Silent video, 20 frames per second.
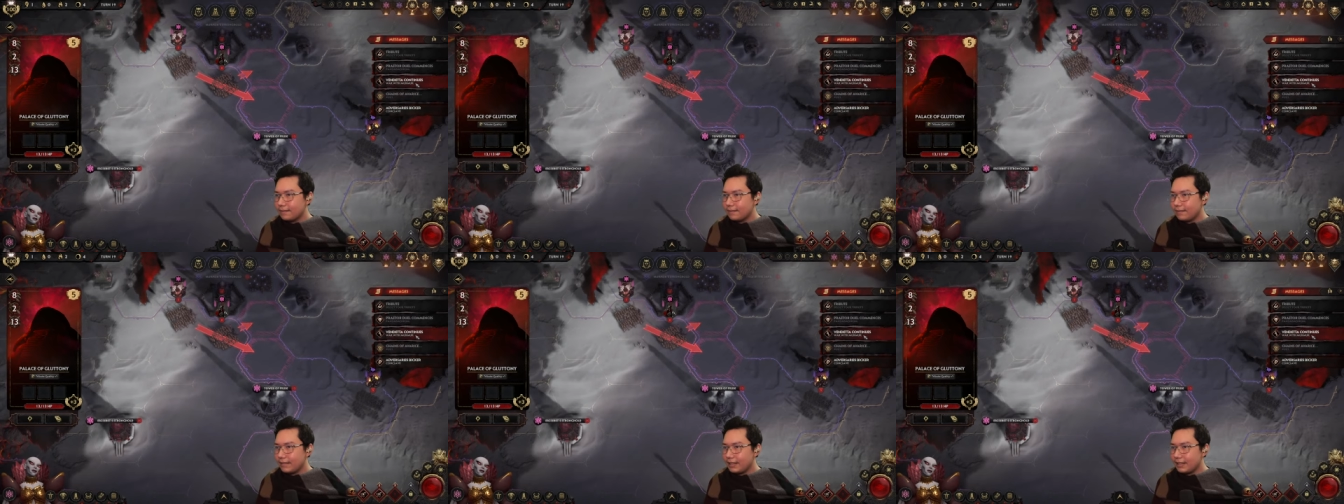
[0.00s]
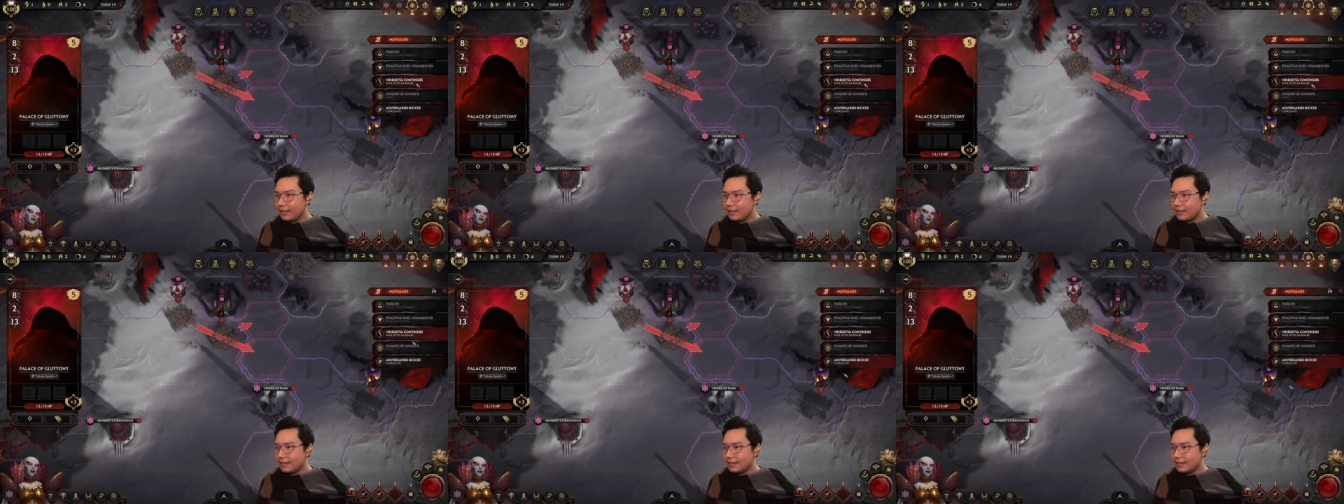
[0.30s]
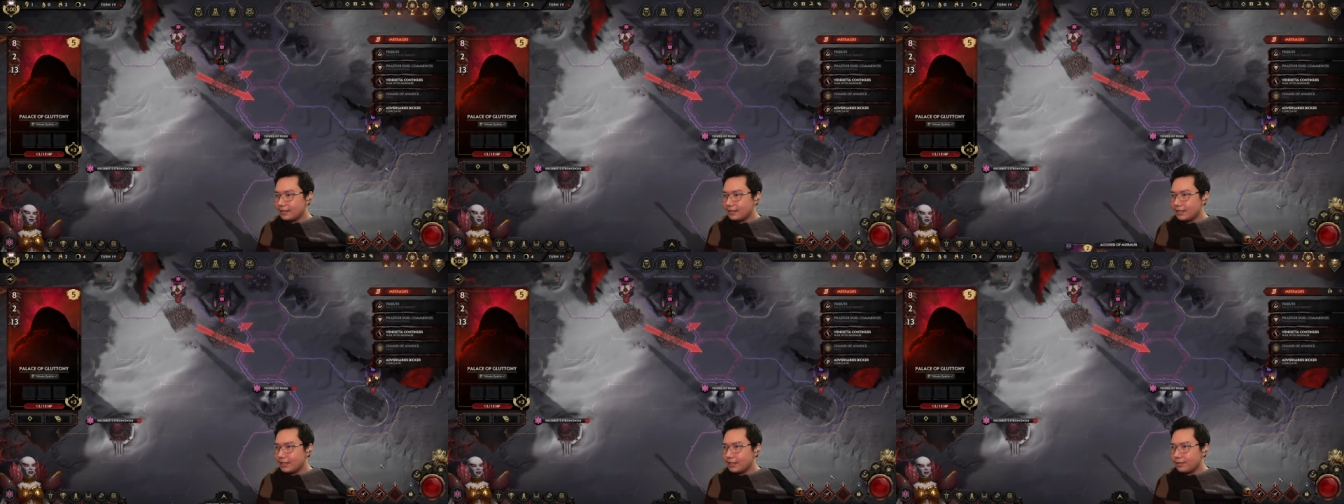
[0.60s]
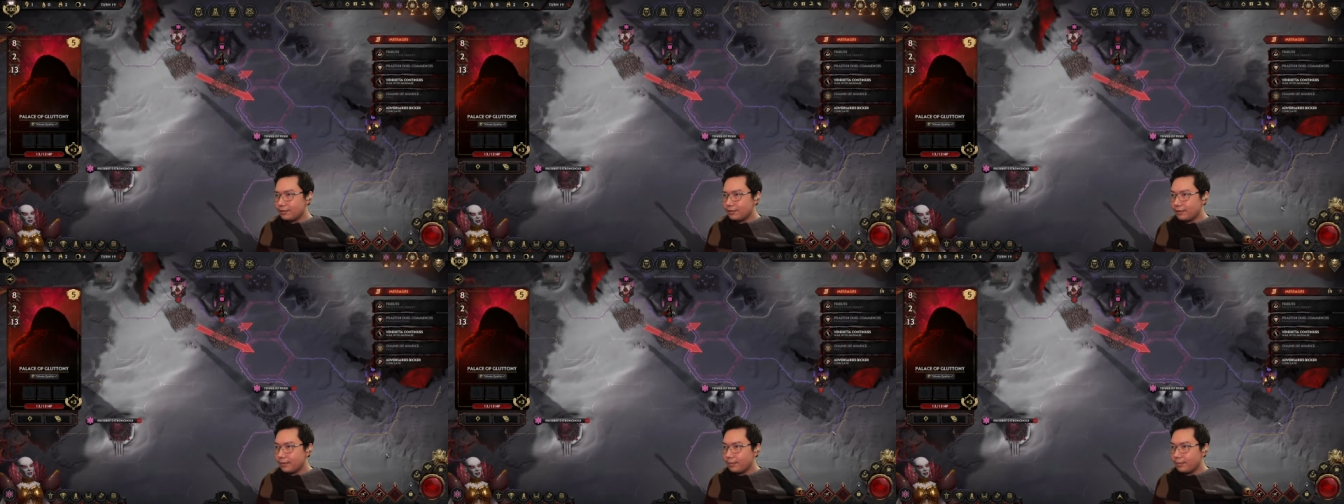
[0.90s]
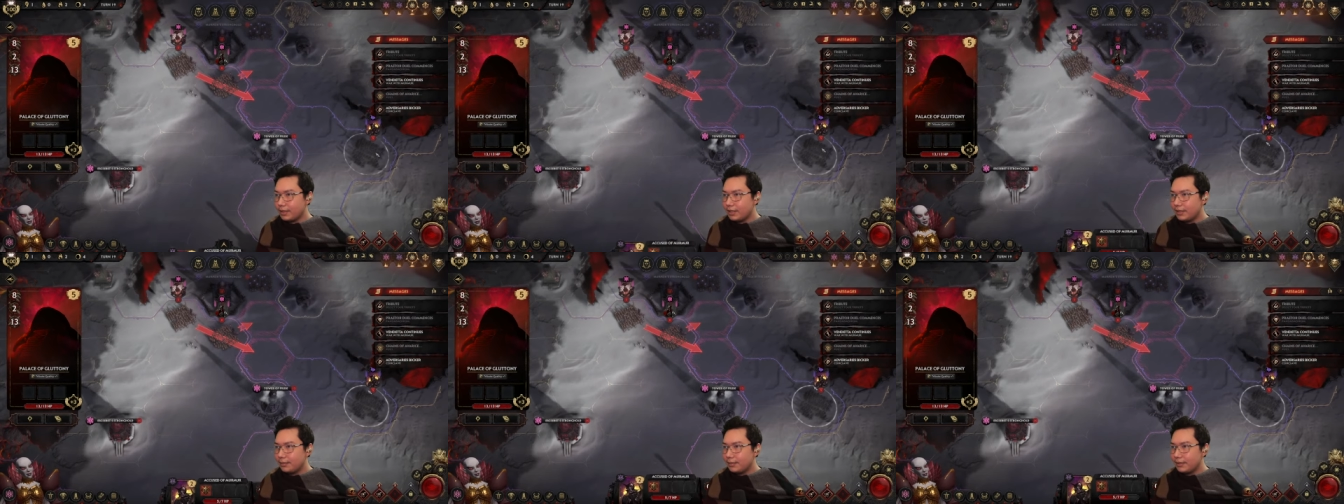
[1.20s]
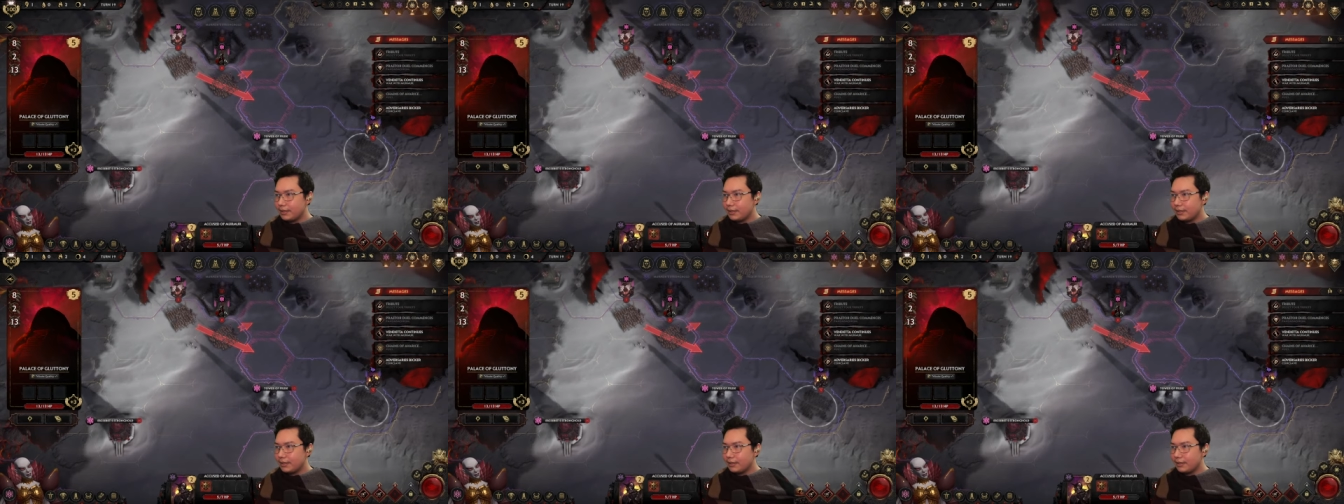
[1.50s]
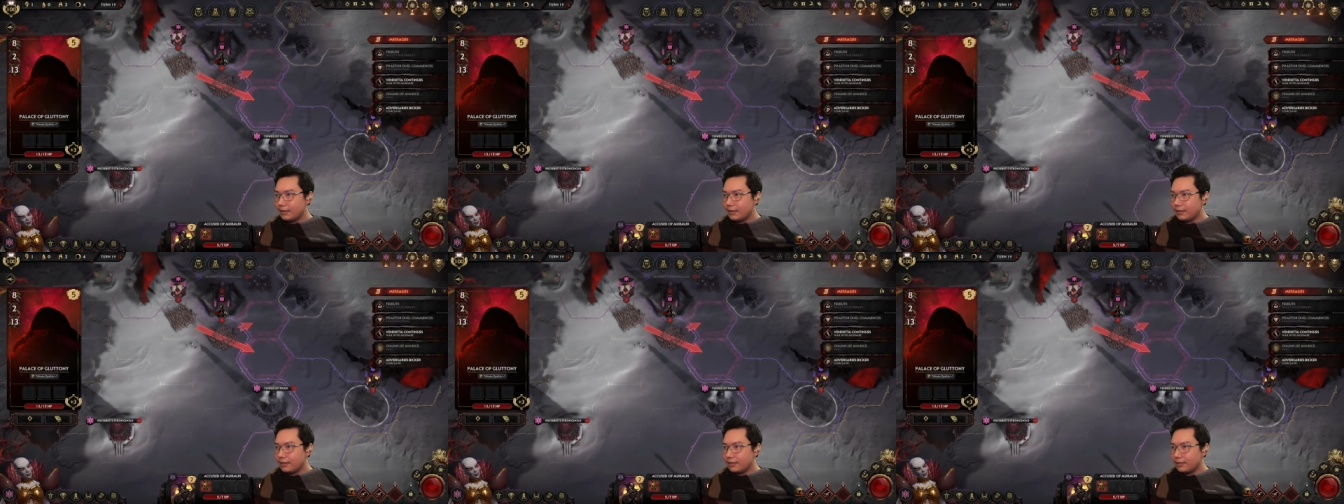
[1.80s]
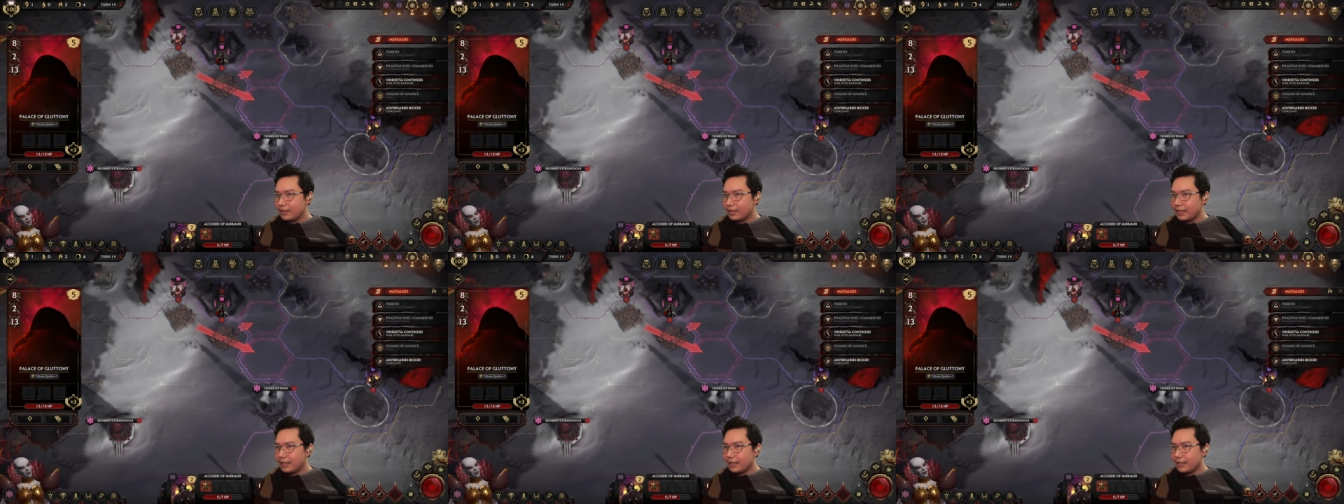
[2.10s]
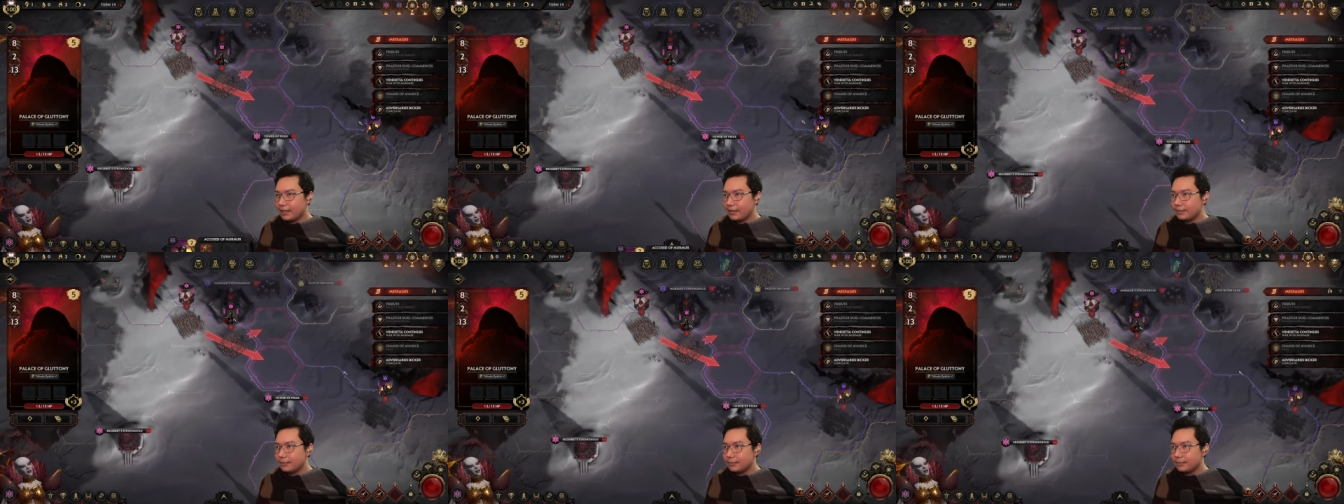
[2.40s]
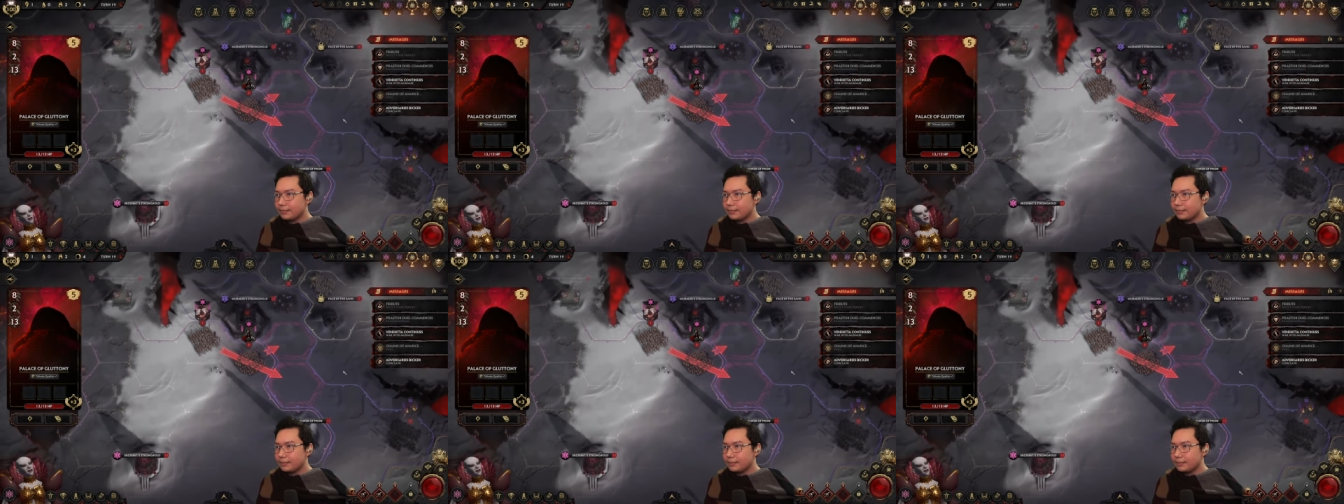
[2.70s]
Vendetta continues with Murmur. Okay.